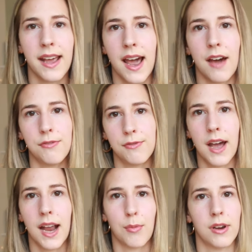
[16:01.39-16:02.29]
half
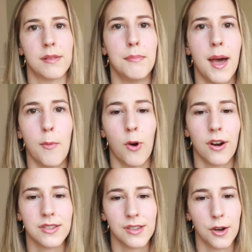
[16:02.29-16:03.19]
hybrid
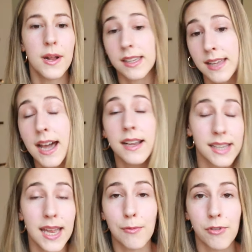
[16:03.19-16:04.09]
memoir. So that
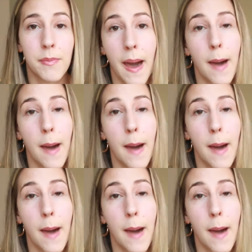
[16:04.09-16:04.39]
came from